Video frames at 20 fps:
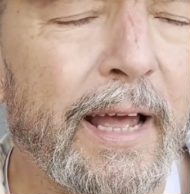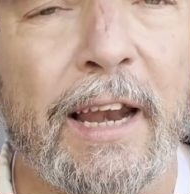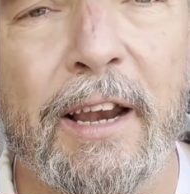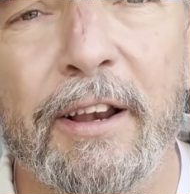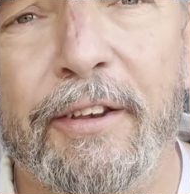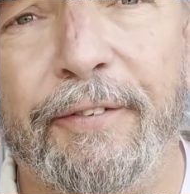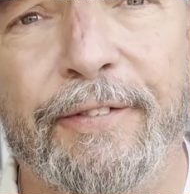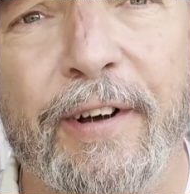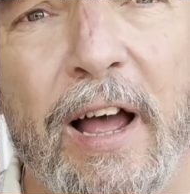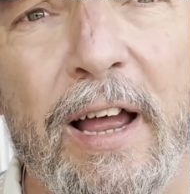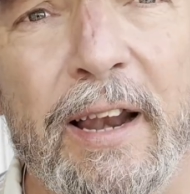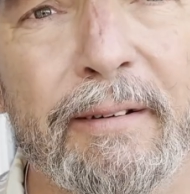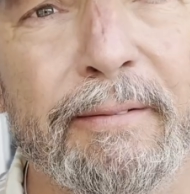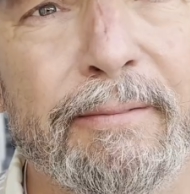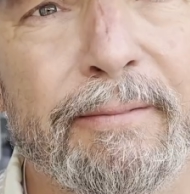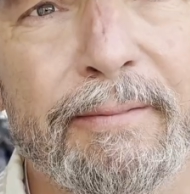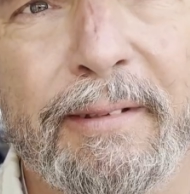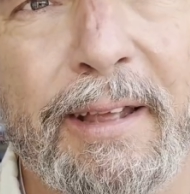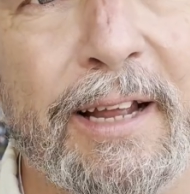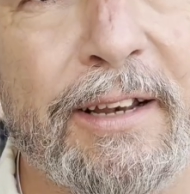And it's fun.
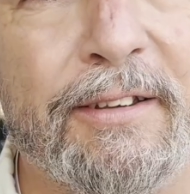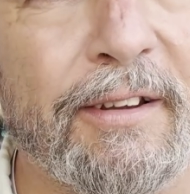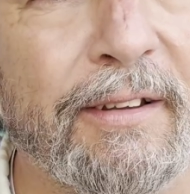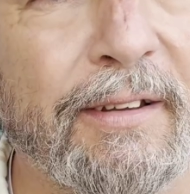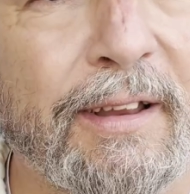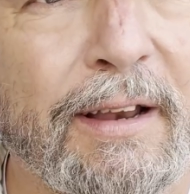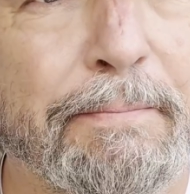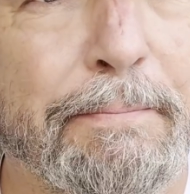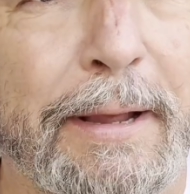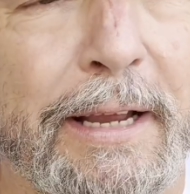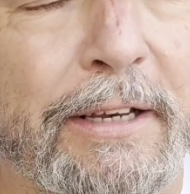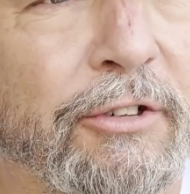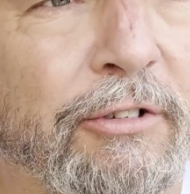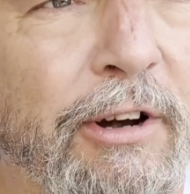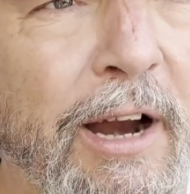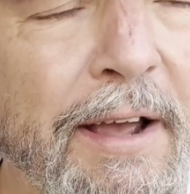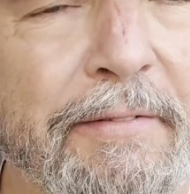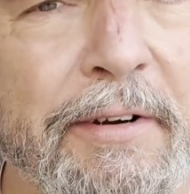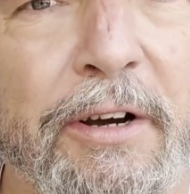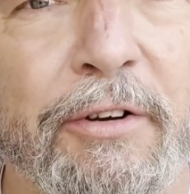It beats
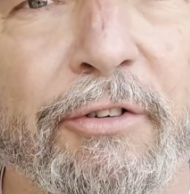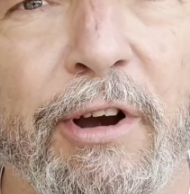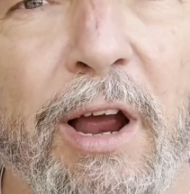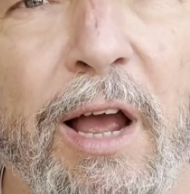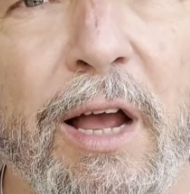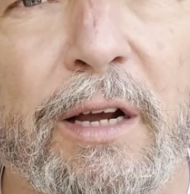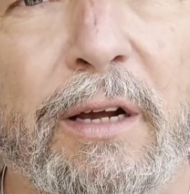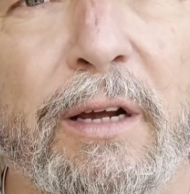driving a truck.